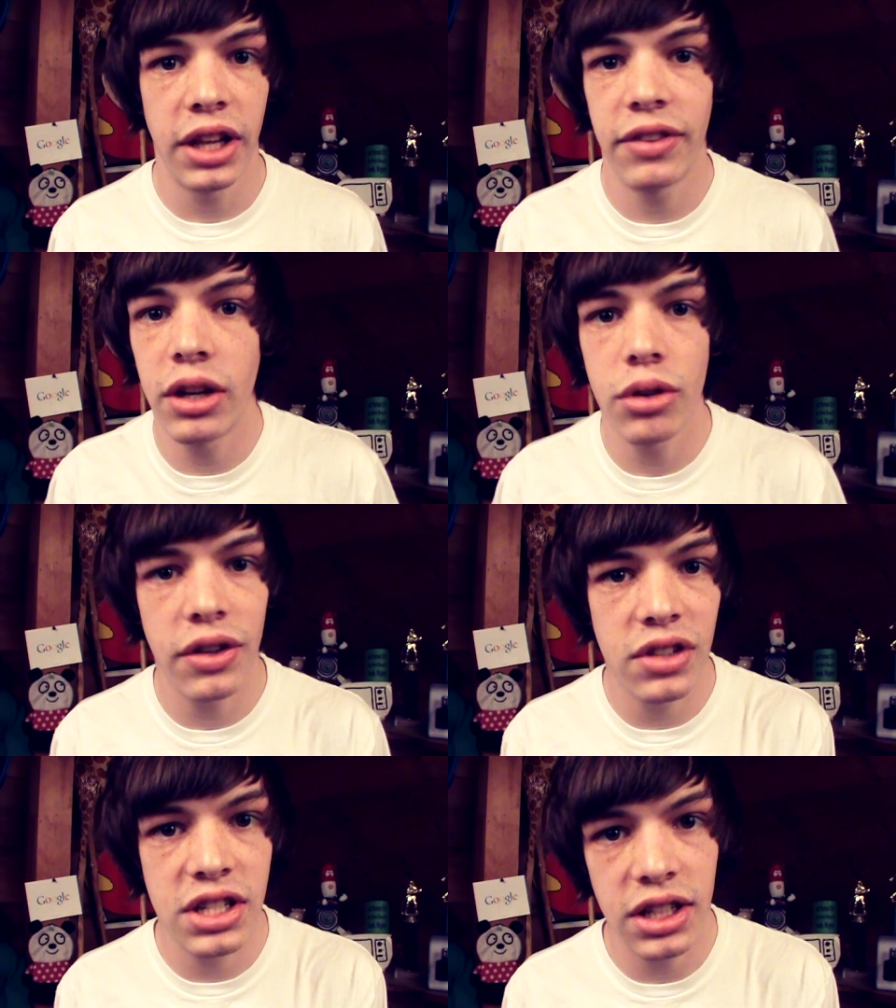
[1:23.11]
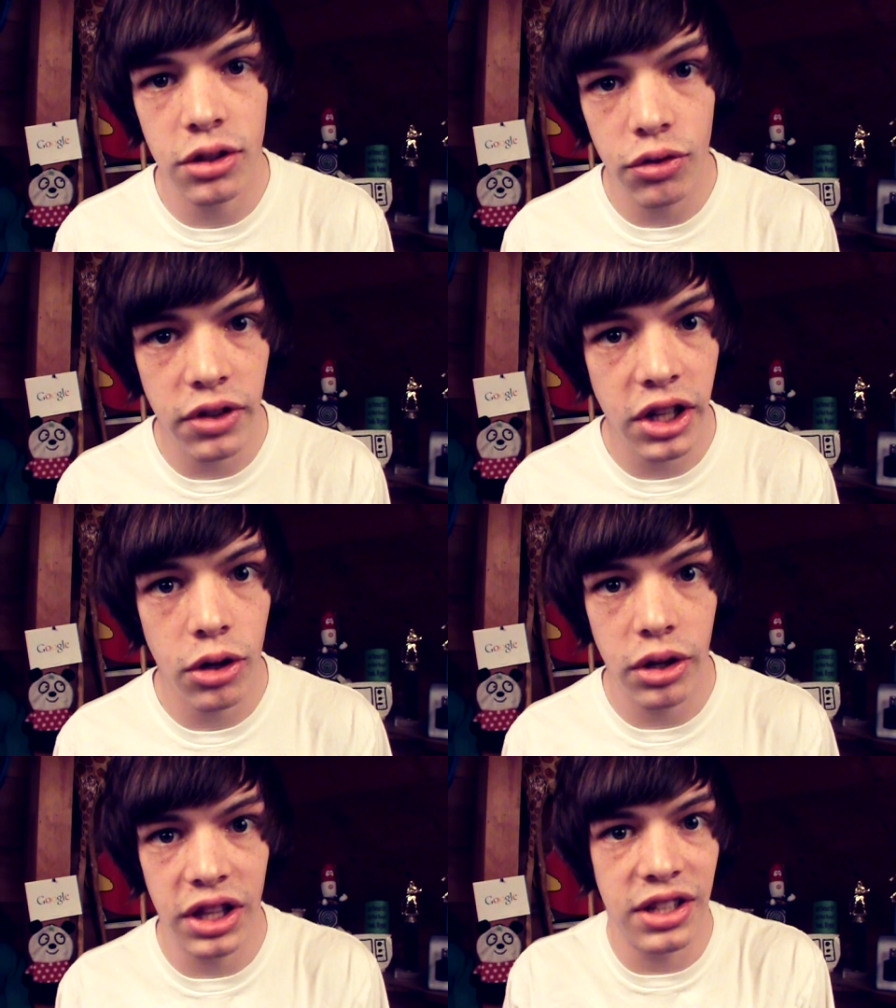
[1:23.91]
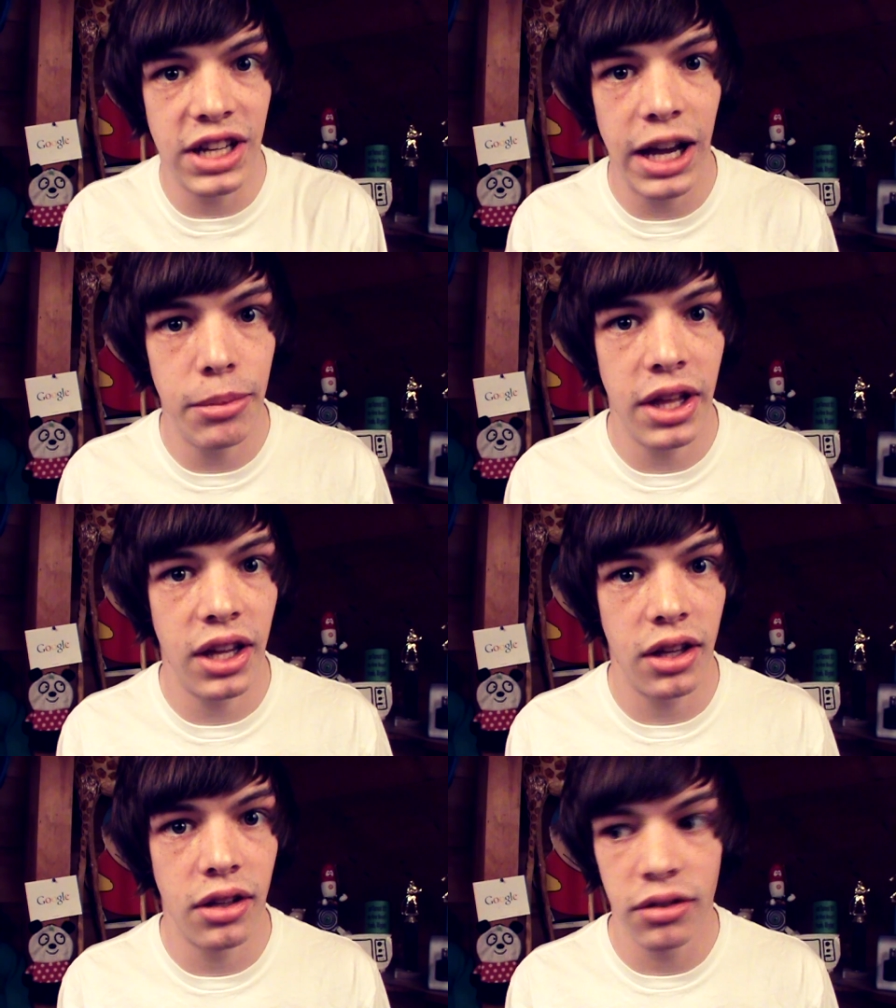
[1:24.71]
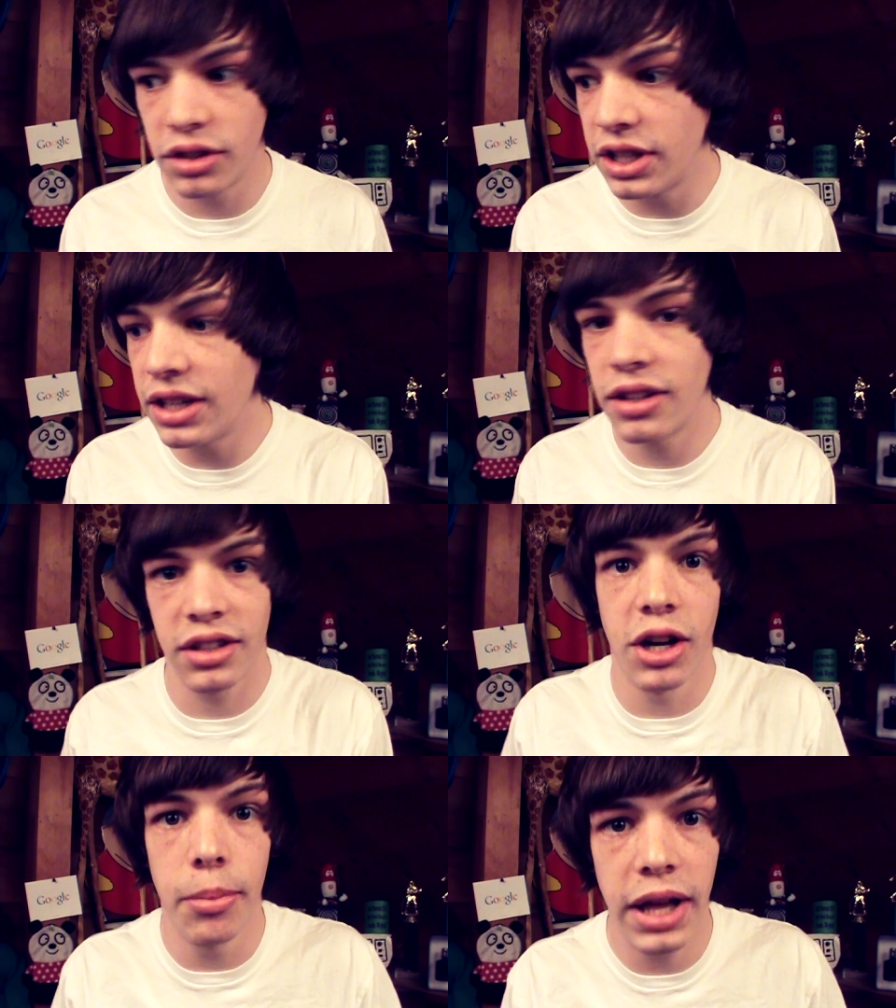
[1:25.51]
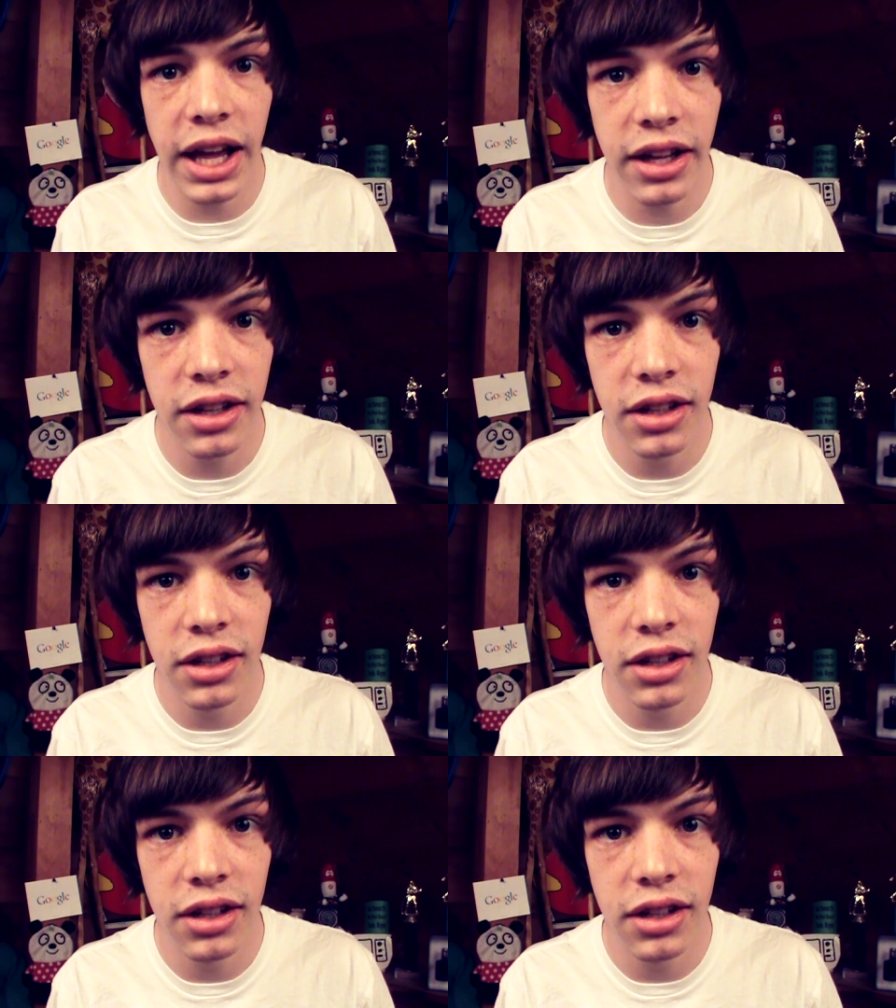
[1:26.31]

If they don't even see a new video in the time they didn't come back,